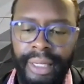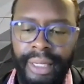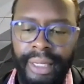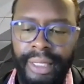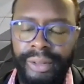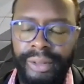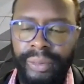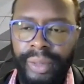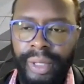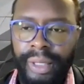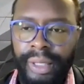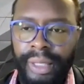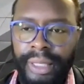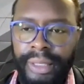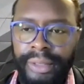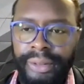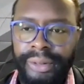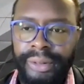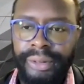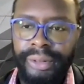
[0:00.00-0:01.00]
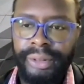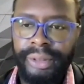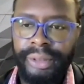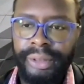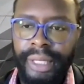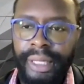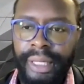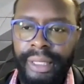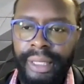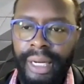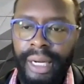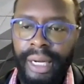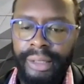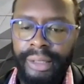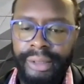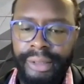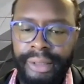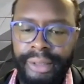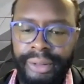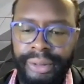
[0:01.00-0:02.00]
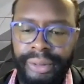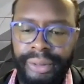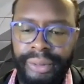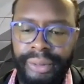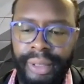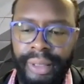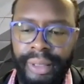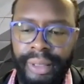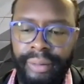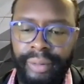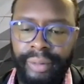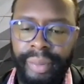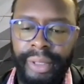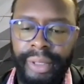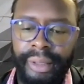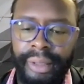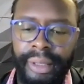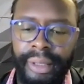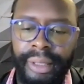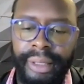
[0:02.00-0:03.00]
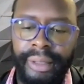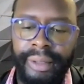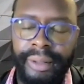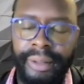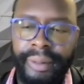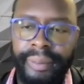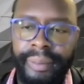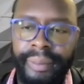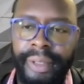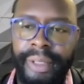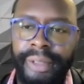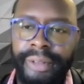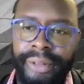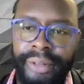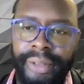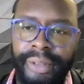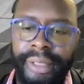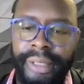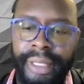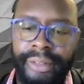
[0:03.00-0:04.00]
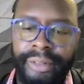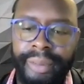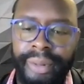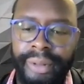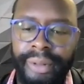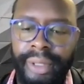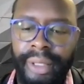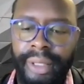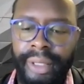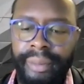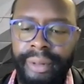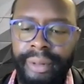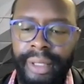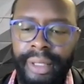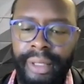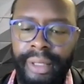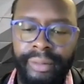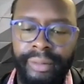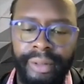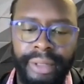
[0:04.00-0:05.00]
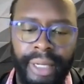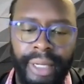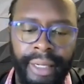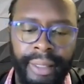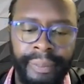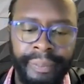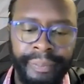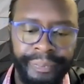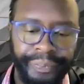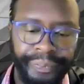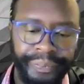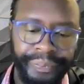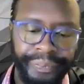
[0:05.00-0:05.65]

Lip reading: as well as using technology to repeat the history that's been done over time.